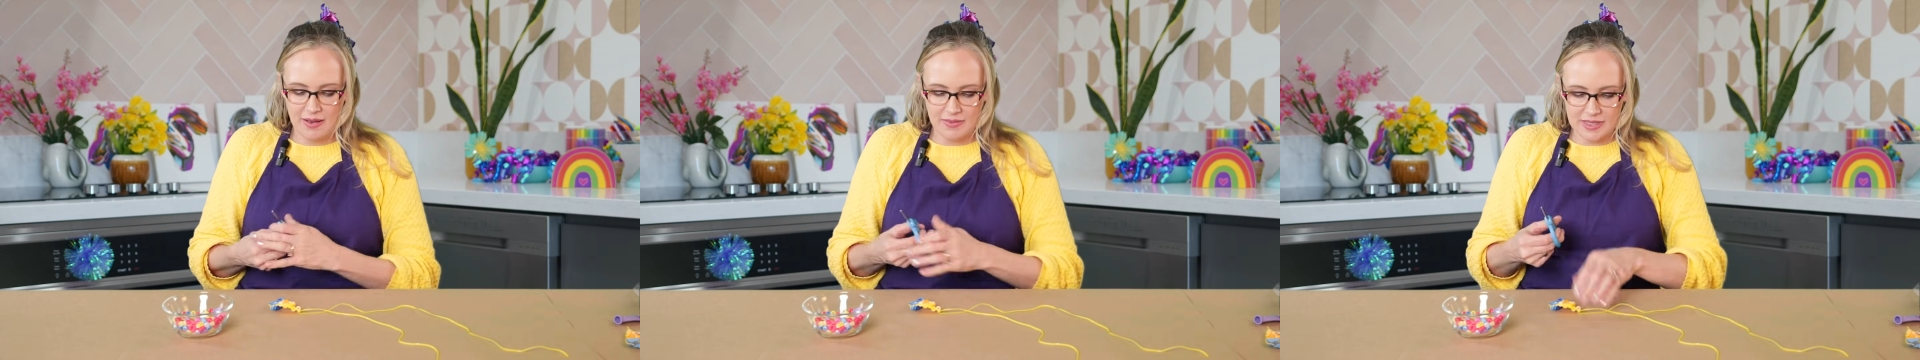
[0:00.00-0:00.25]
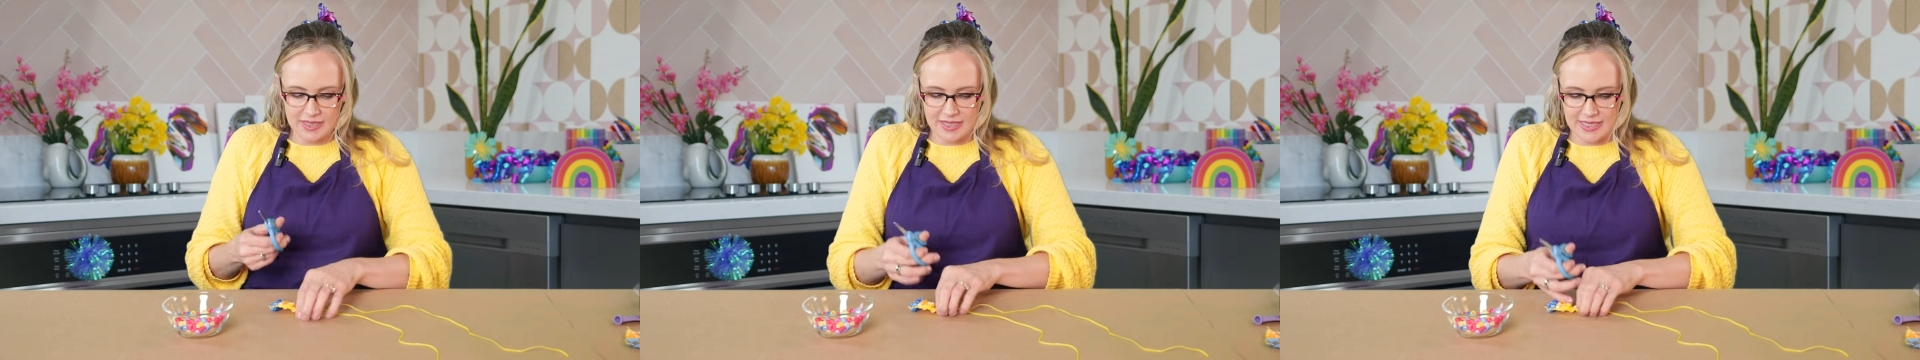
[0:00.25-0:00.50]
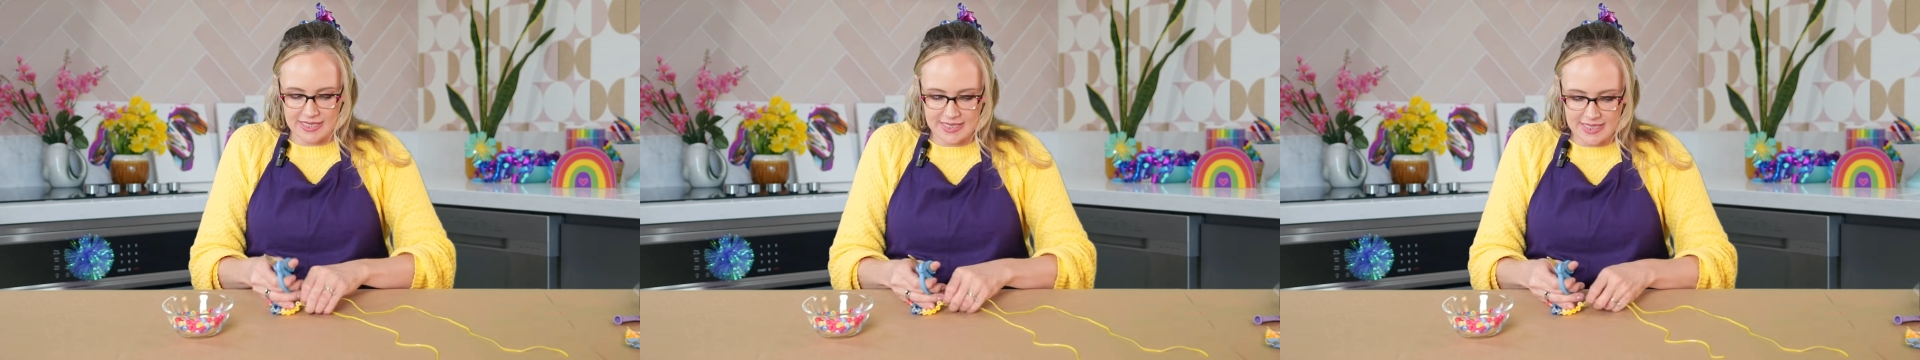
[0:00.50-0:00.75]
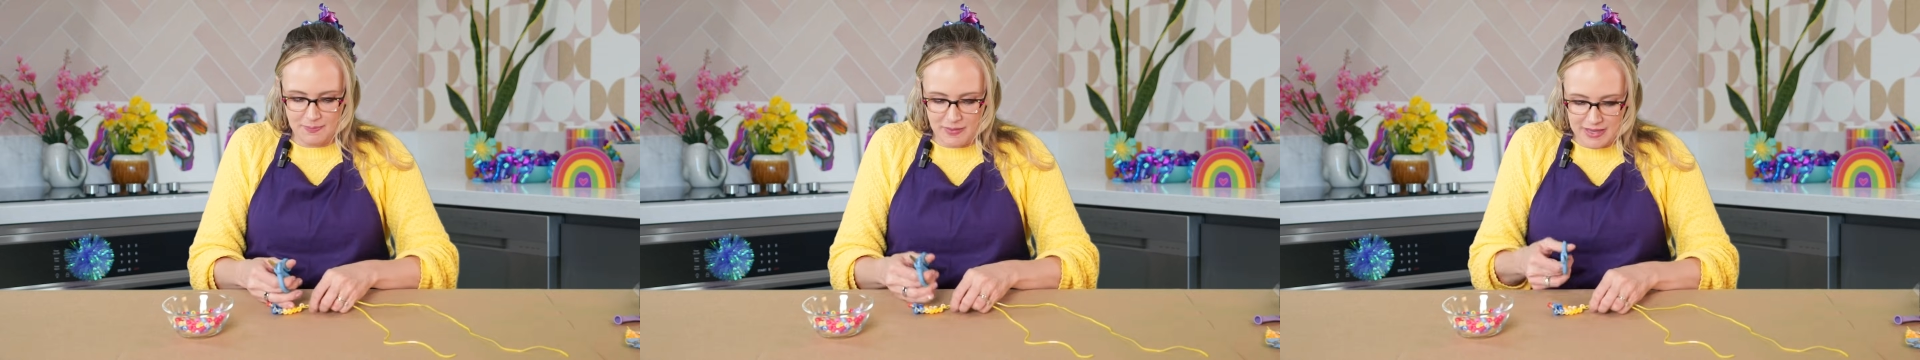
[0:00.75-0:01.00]
We're just gonna
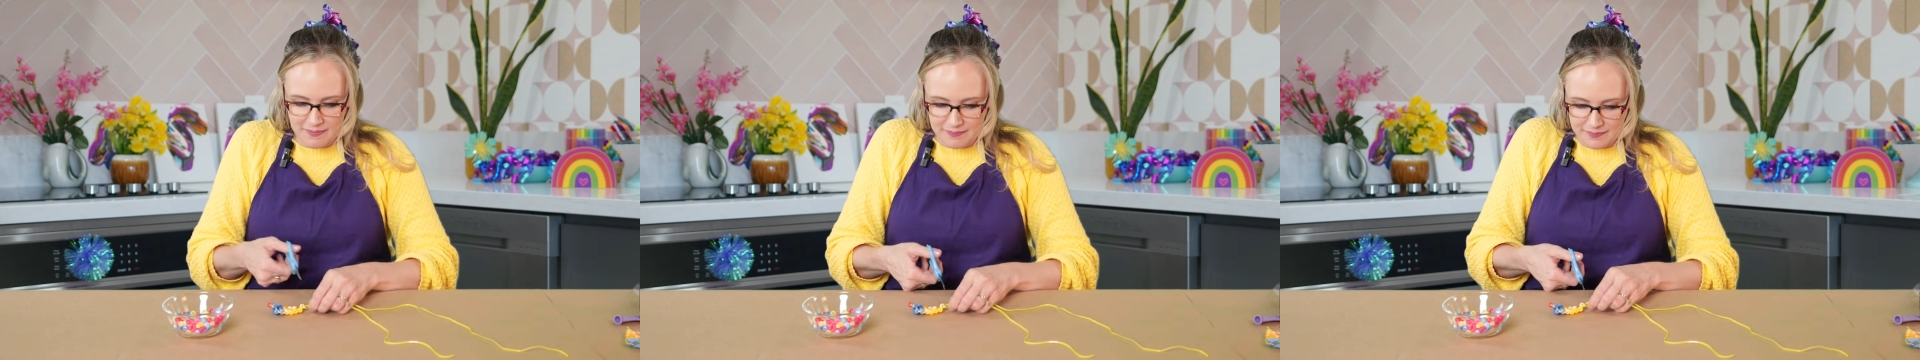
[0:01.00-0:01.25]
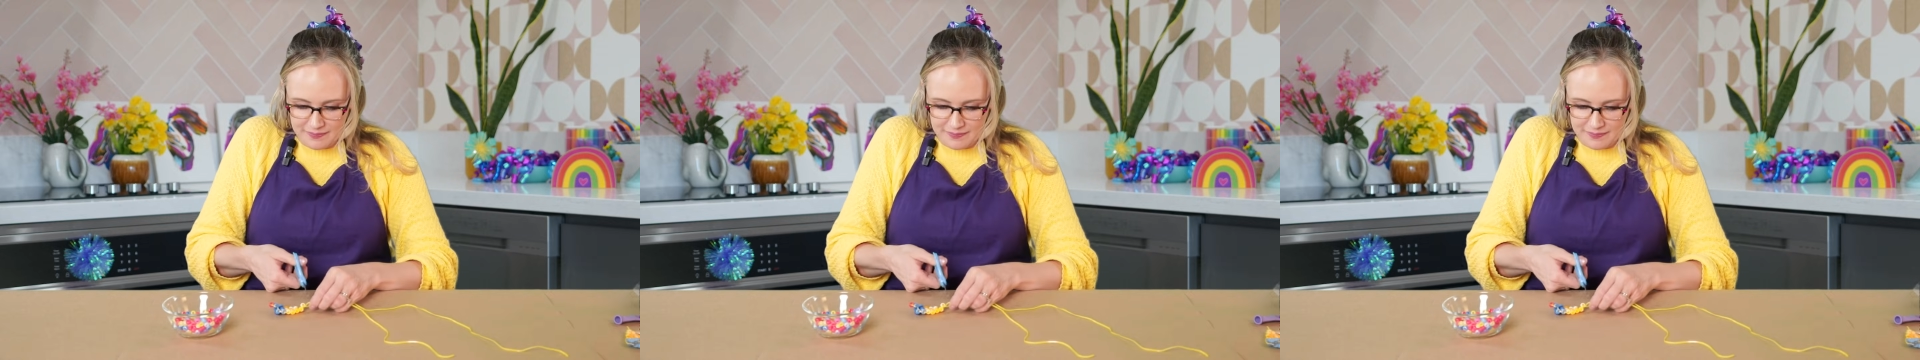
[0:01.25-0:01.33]
snip it.